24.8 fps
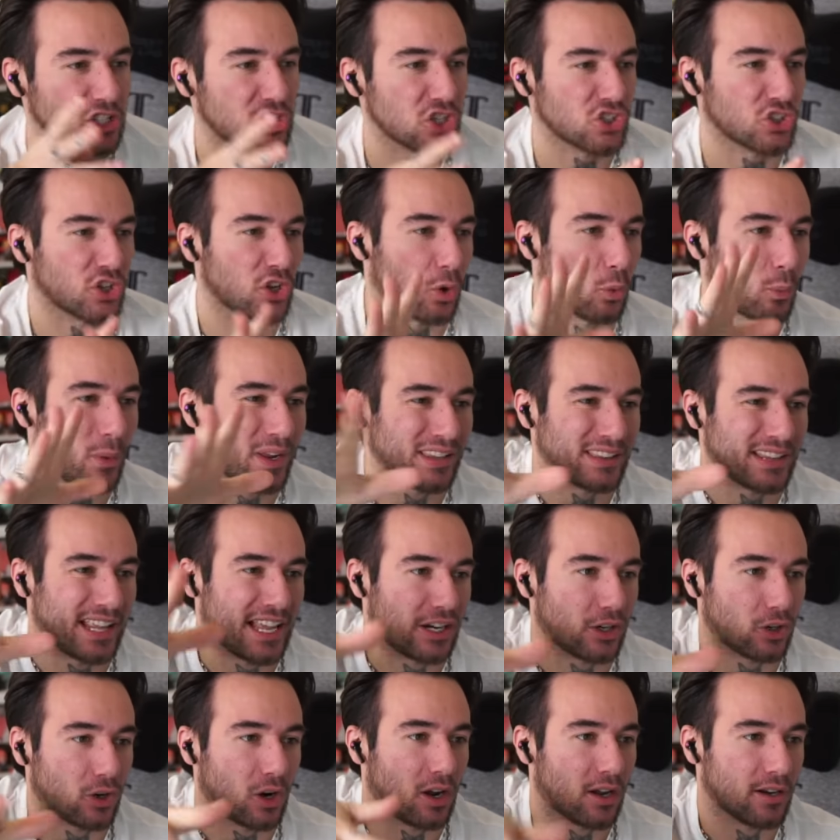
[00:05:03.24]
is going to win
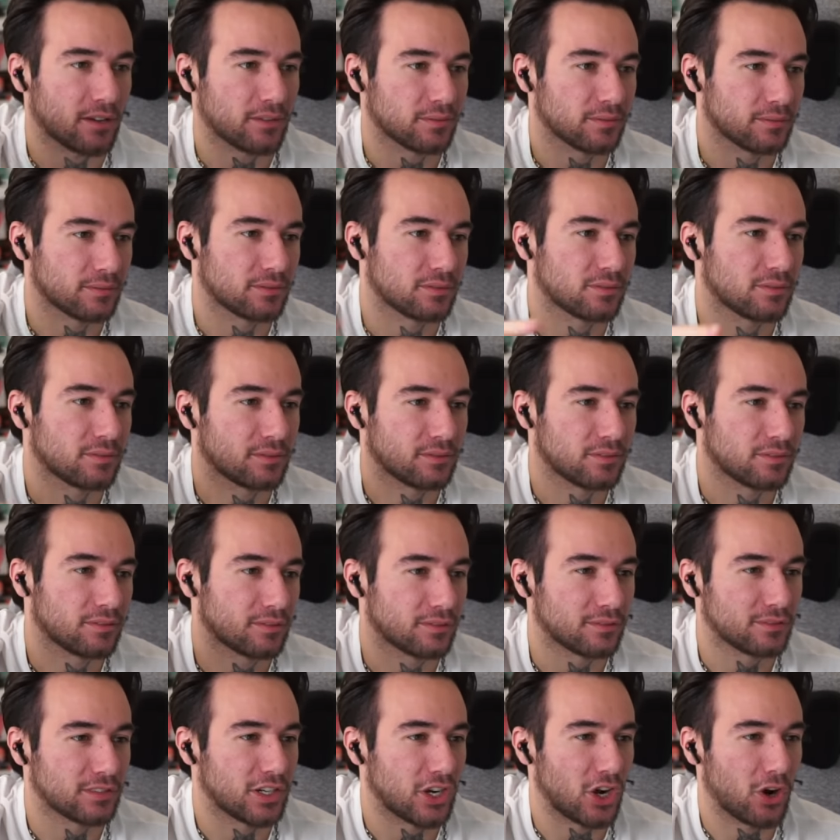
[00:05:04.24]
later on.
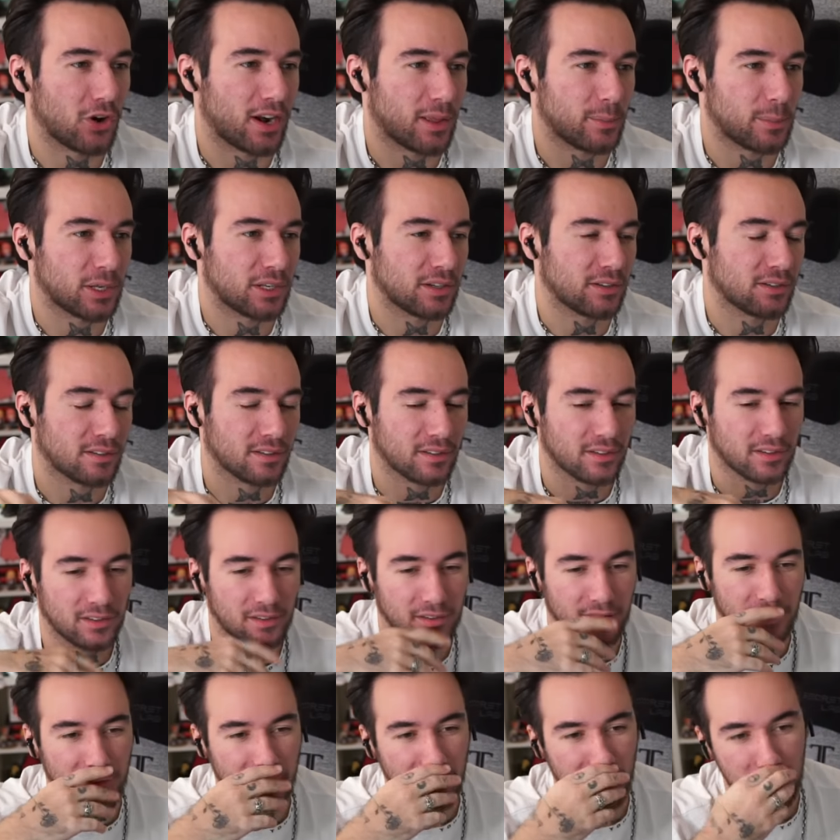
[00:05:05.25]
You know what I mean?
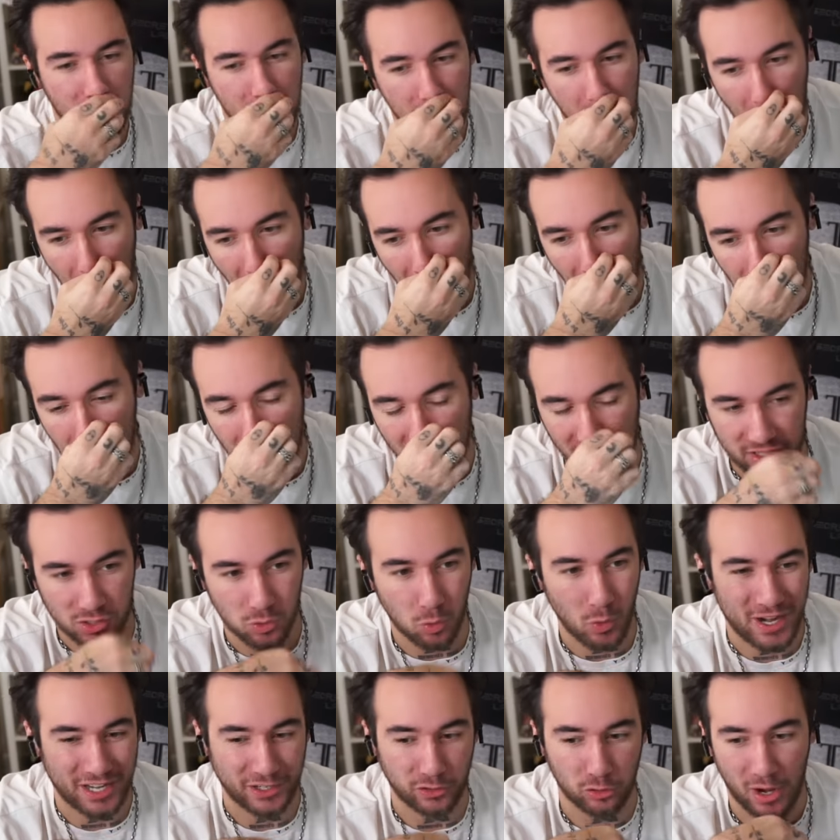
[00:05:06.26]
But it's
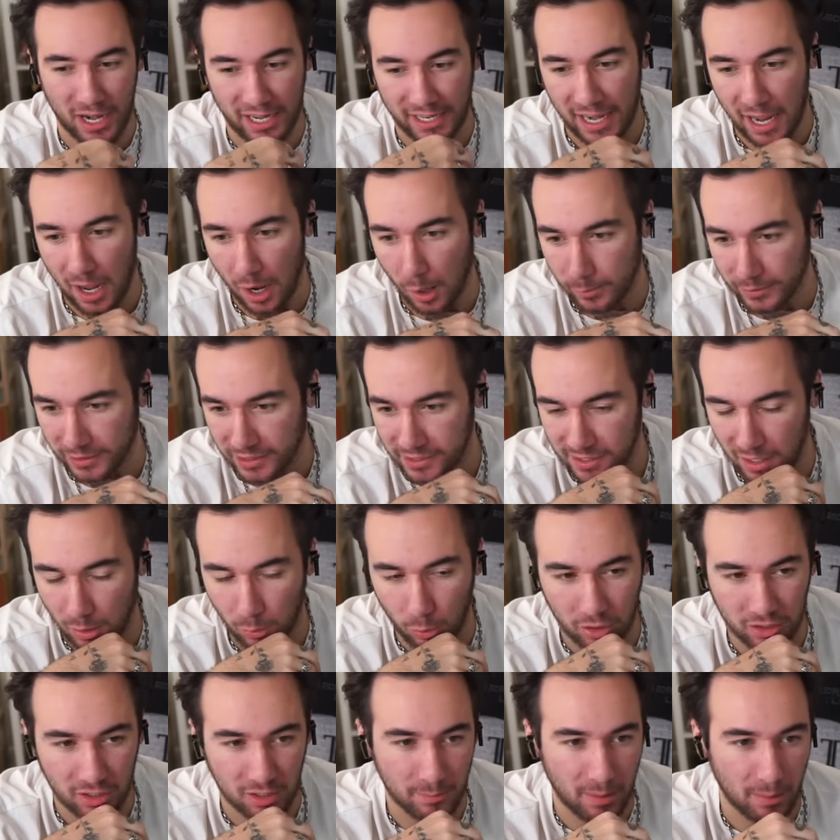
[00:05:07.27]
winning right now because I
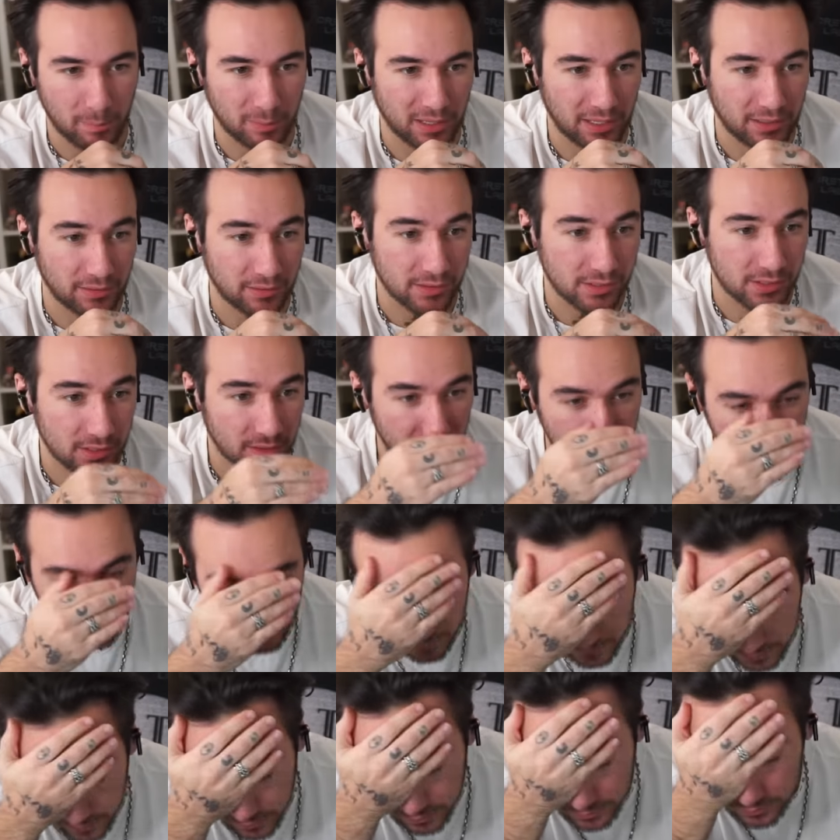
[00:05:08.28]
want it on my playlist.
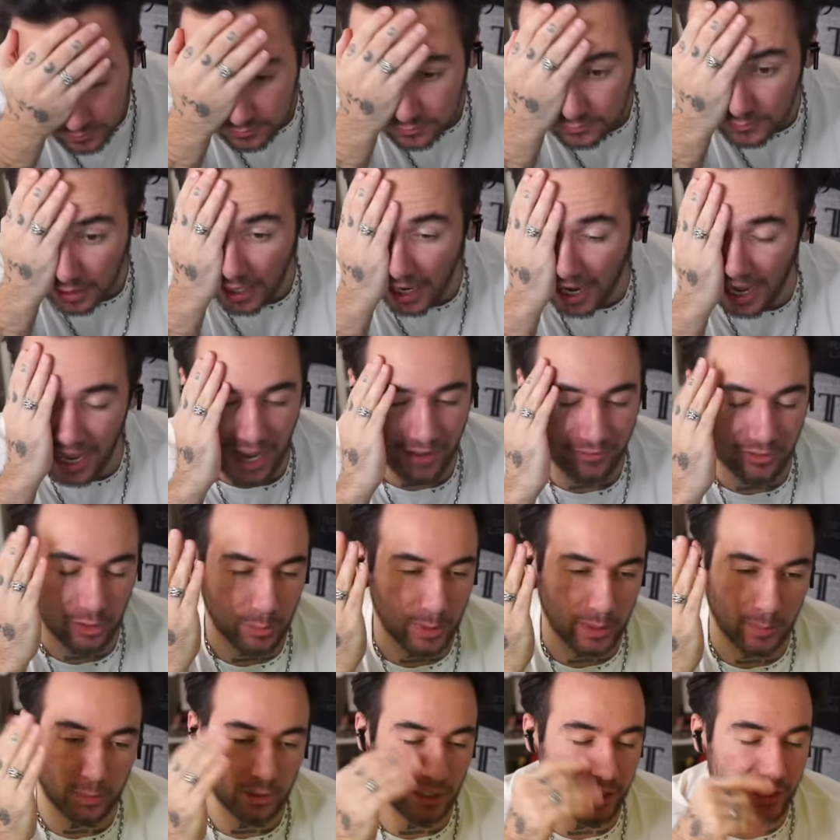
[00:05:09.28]
I have to
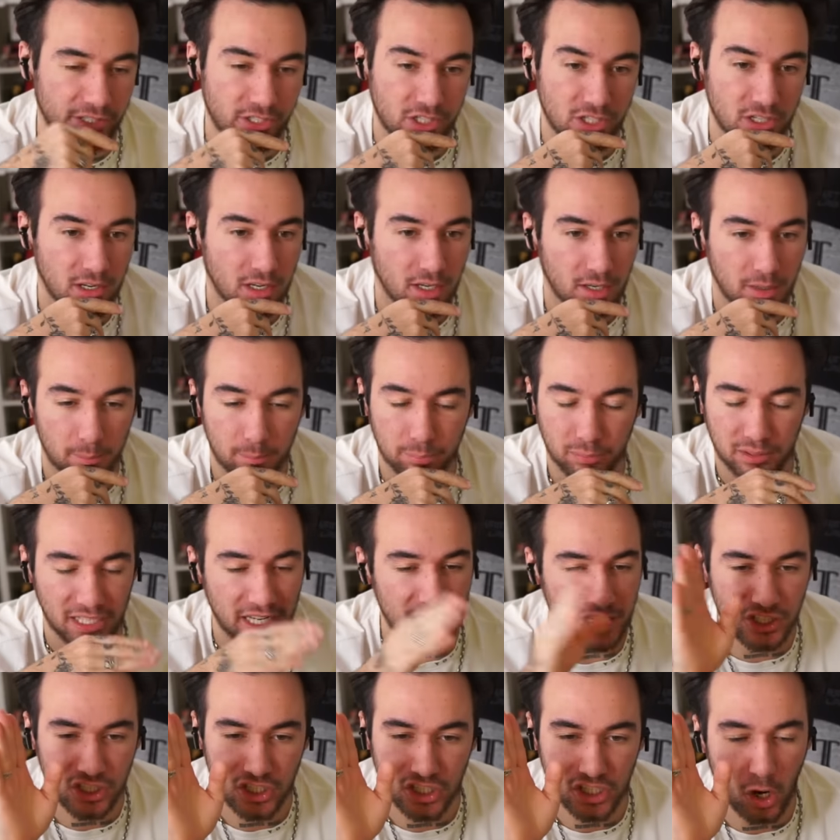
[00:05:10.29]
pick Bleach.
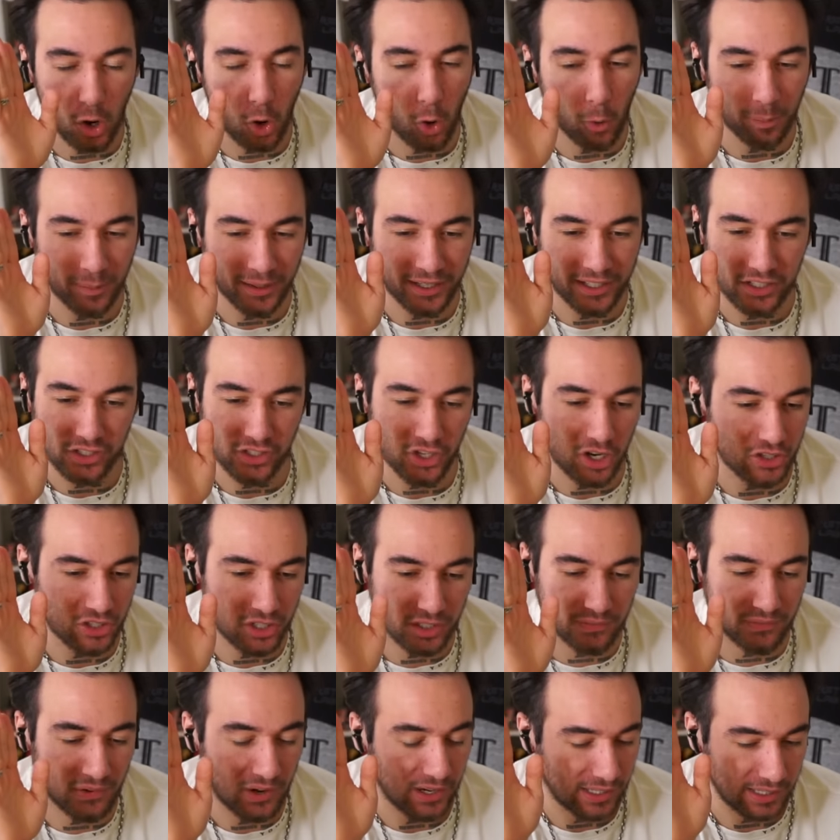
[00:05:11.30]
Bleach openings are just
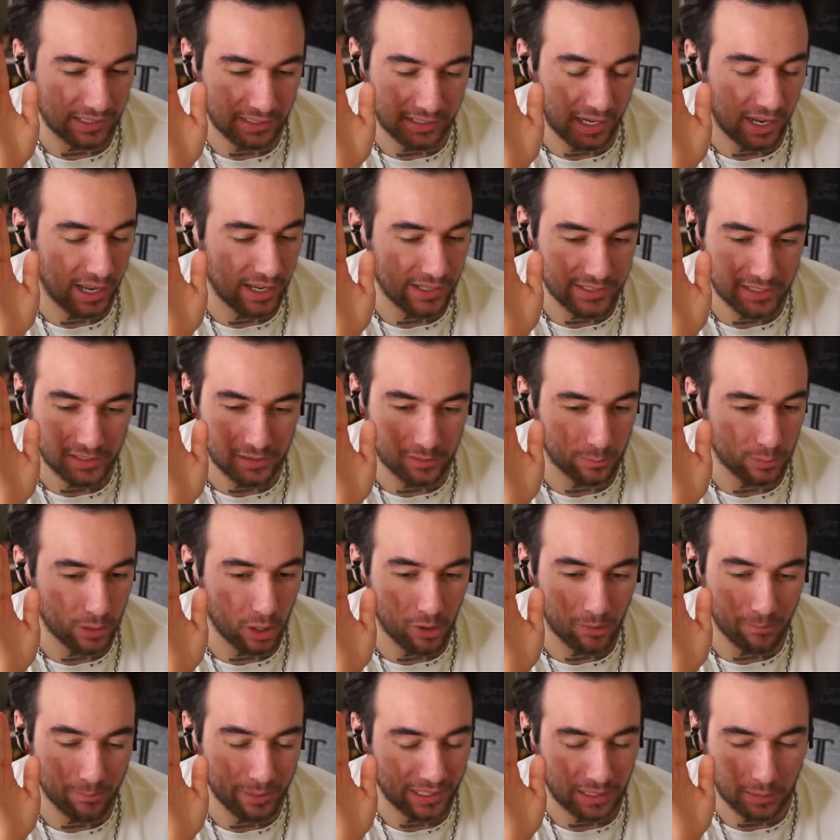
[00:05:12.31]
fucking god tier, bro.
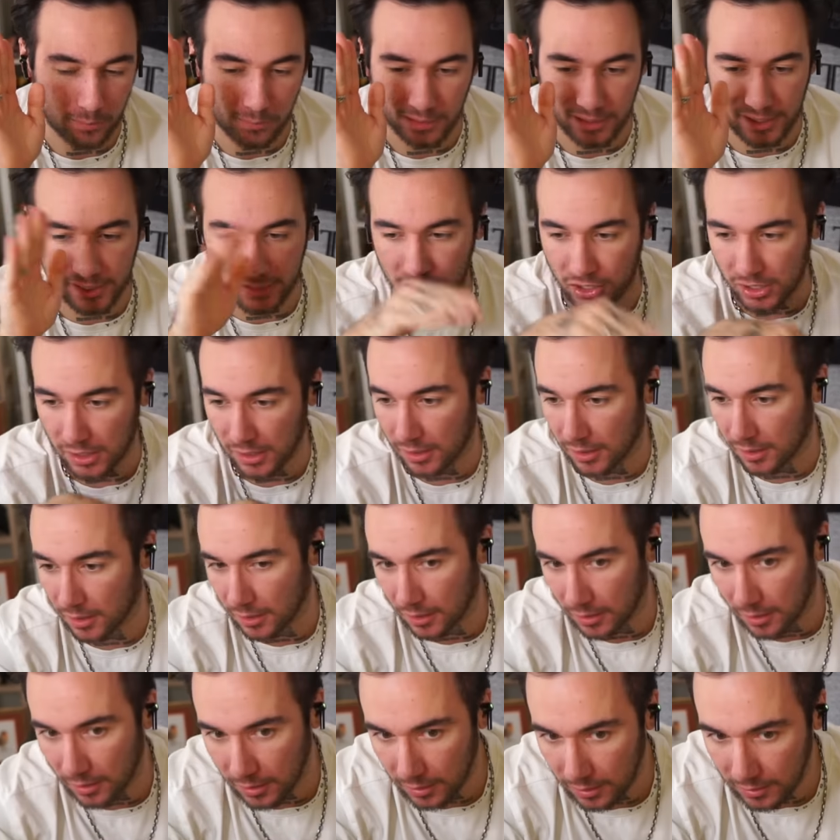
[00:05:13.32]
I'm picking Bleach.
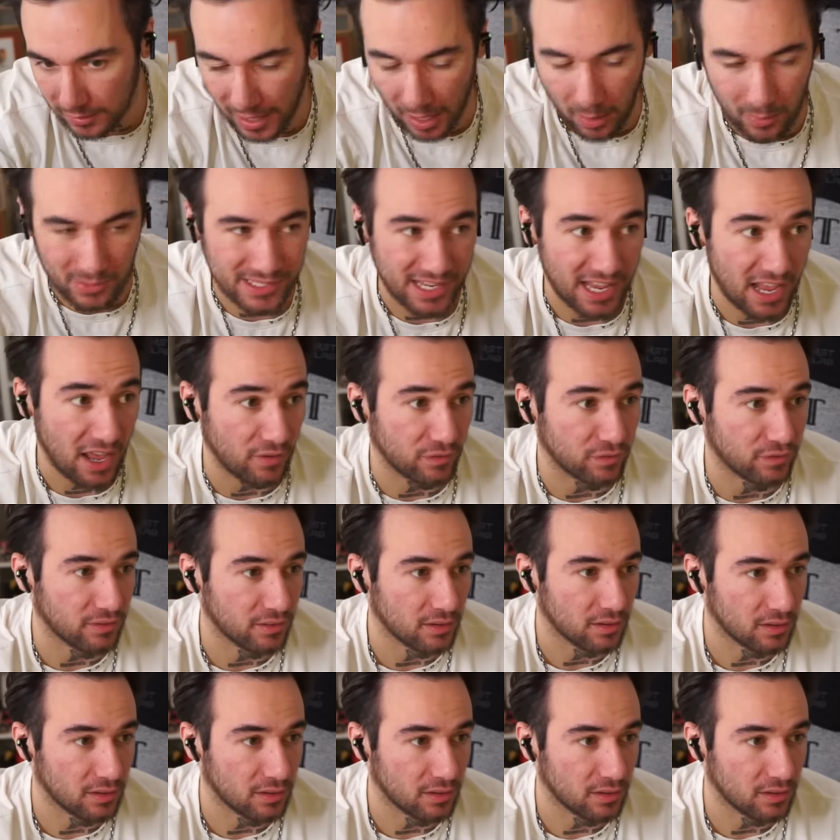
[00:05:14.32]
That was F.